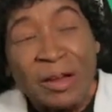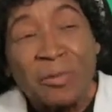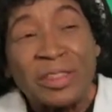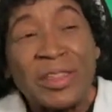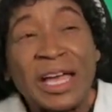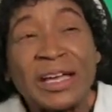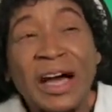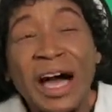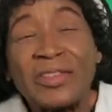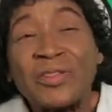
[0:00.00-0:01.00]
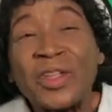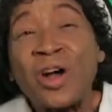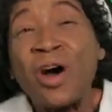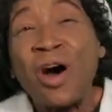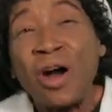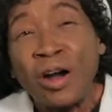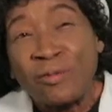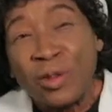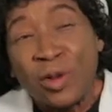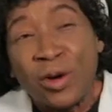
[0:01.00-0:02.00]
We thank God that they are
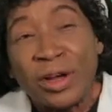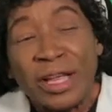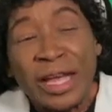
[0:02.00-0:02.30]
of the Lord.